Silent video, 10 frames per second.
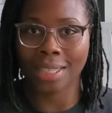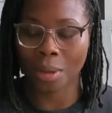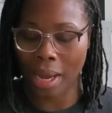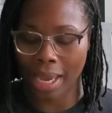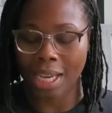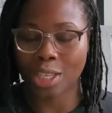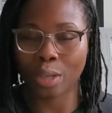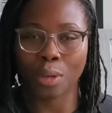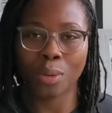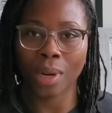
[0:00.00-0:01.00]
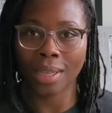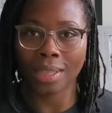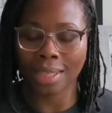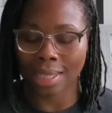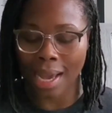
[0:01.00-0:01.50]
so I can't show you what it
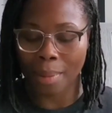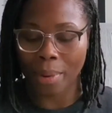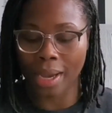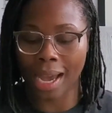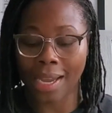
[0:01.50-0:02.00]
looks like, but I